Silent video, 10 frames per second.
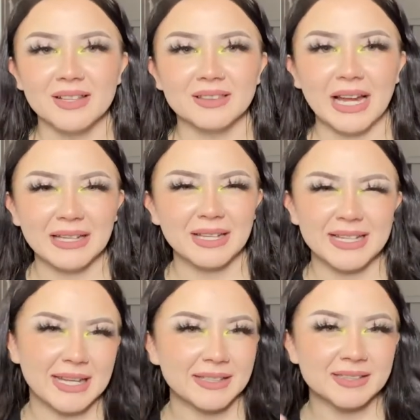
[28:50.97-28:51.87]
like I
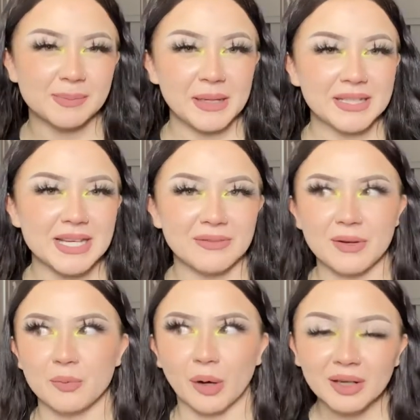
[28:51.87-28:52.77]
can't speak to if
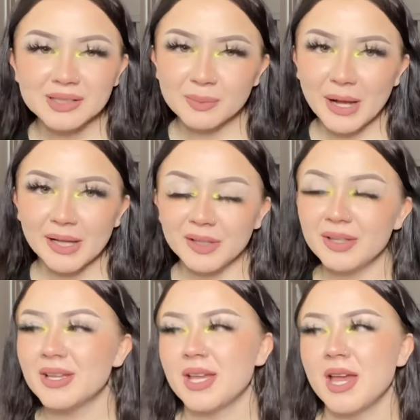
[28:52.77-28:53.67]
it works well,
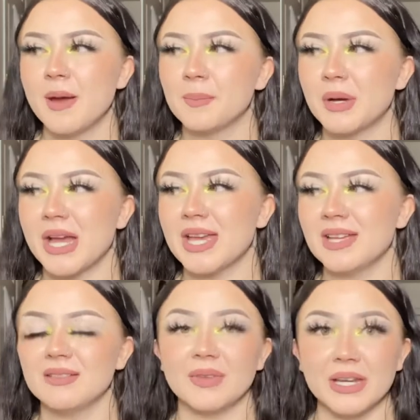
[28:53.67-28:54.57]
but
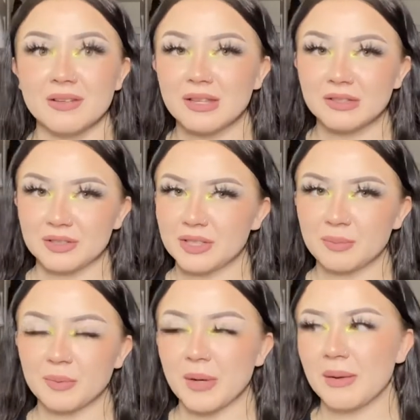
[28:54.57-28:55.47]
I know that they're
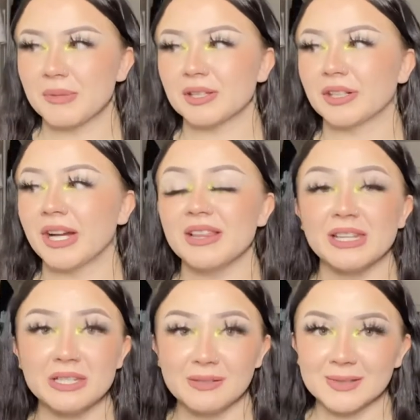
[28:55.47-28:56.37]
super popular and they
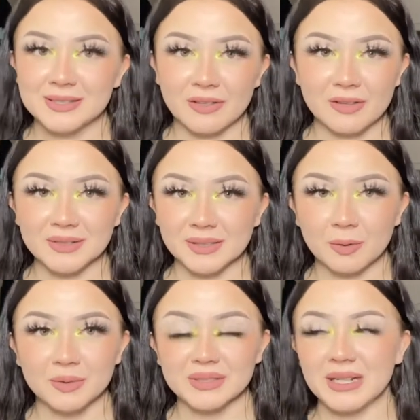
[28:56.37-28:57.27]
do sell those in
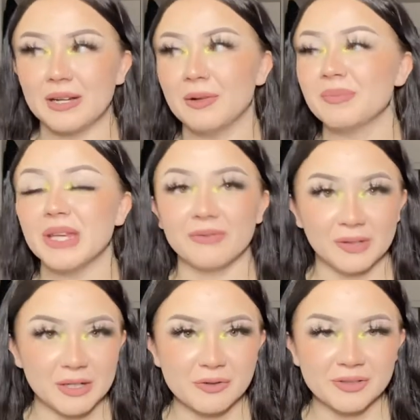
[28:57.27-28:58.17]
wholesale if you're
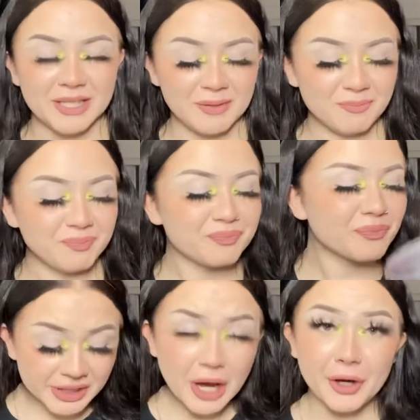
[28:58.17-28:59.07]
interested.
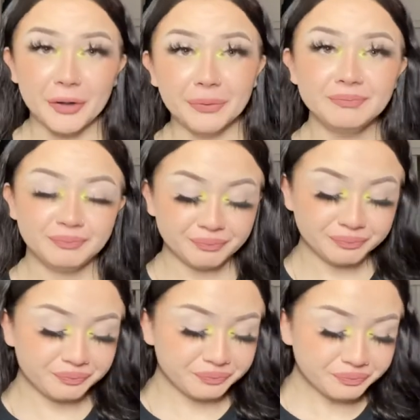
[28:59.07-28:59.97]
So
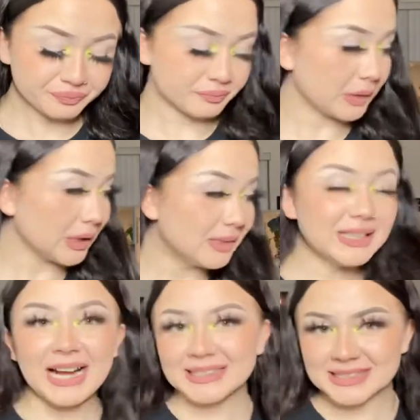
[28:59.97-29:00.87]

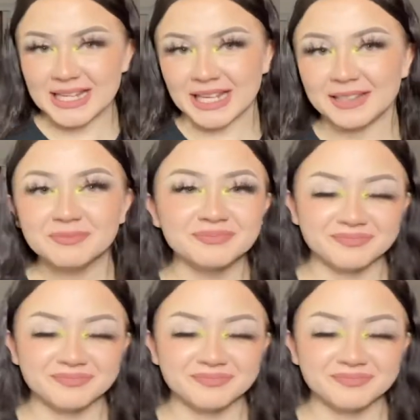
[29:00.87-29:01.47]
last thing,